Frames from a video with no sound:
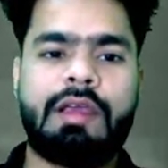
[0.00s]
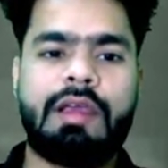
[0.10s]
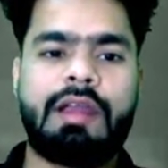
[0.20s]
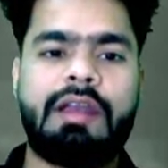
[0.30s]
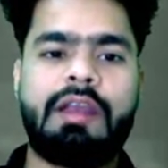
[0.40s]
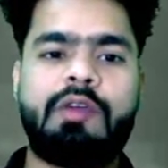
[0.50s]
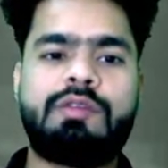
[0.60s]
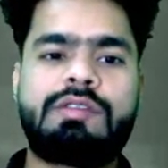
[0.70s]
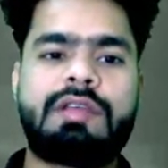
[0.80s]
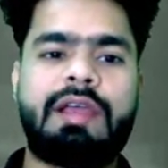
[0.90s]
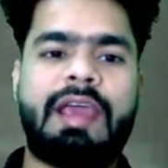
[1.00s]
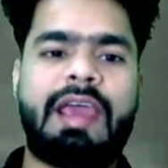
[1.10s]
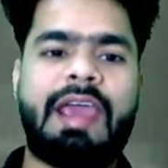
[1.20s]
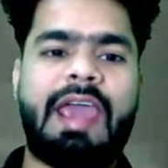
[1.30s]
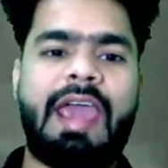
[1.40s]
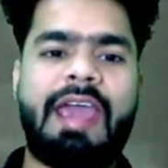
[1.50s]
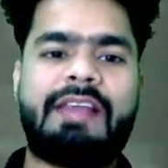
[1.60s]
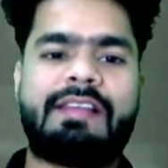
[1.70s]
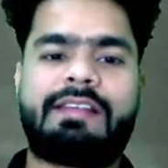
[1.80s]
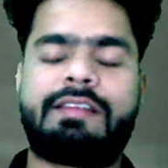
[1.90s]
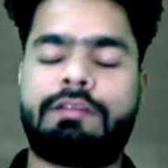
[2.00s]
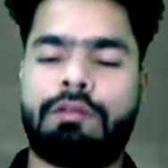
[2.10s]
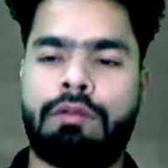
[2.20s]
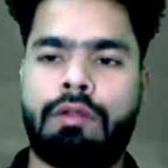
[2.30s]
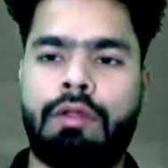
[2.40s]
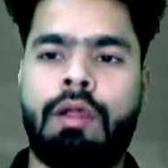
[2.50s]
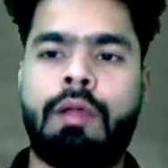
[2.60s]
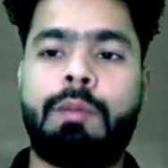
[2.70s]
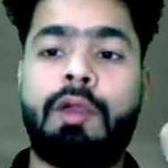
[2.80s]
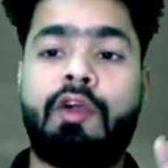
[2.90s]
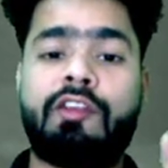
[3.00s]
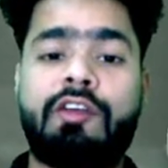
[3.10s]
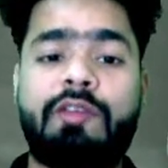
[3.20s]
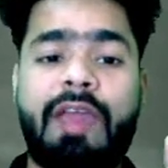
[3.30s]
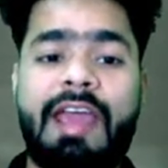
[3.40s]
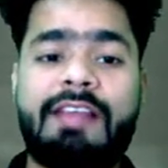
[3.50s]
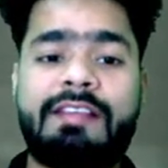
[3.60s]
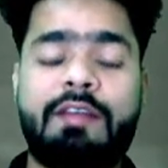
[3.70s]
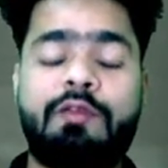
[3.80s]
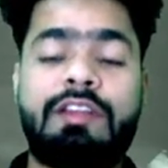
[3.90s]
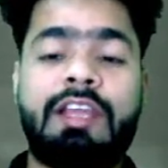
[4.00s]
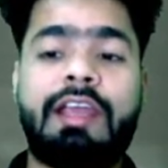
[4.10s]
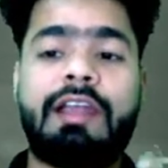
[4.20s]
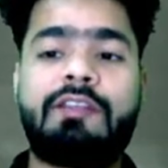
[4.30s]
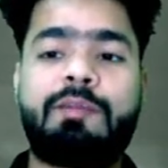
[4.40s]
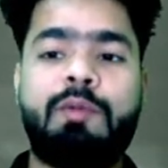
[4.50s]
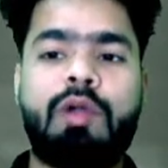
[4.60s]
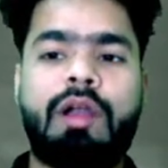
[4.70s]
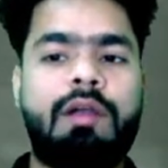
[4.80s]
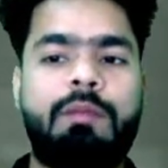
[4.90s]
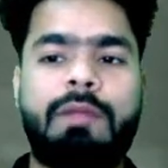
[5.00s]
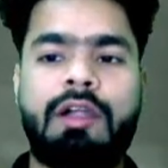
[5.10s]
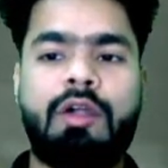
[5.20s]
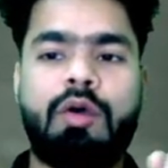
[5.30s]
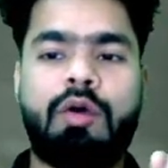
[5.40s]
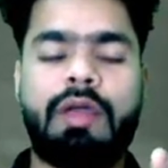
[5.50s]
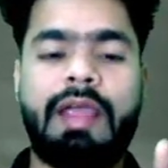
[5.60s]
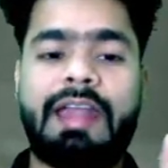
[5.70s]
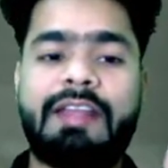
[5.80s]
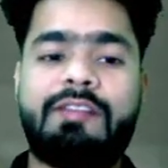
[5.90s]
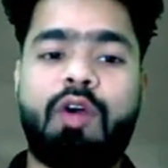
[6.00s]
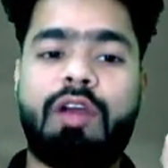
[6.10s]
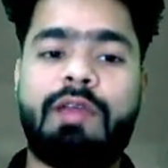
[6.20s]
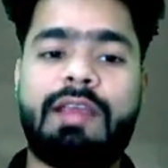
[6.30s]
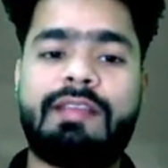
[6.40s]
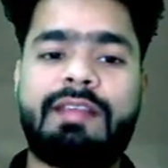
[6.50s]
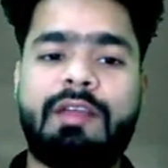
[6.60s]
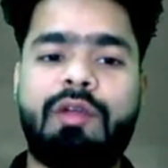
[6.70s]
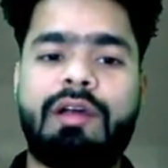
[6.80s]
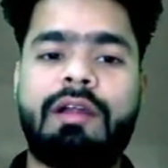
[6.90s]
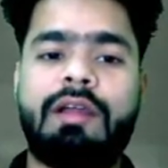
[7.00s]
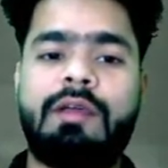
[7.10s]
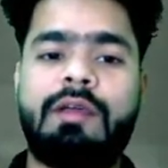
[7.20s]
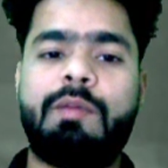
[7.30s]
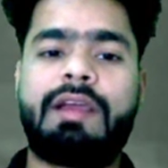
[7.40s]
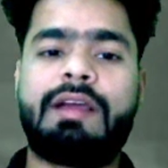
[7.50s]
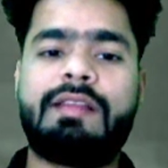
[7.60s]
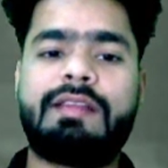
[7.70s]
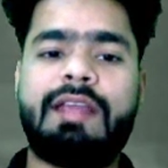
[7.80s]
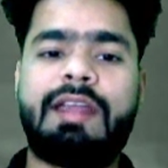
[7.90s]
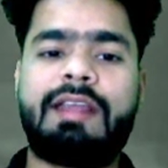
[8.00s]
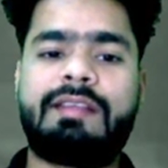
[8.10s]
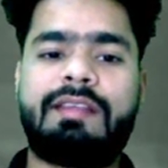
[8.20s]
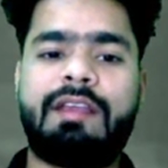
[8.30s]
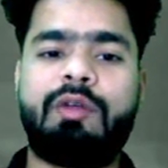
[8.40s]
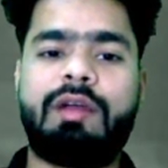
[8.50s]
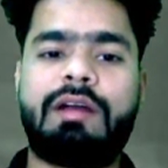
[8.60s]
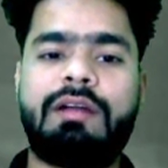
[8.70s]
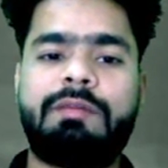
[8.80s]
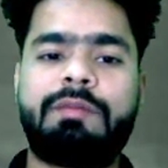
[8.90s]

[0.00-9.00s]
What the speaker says: News. S. Because of s, we think it is plural, but no, it is always singular. Because it is singular,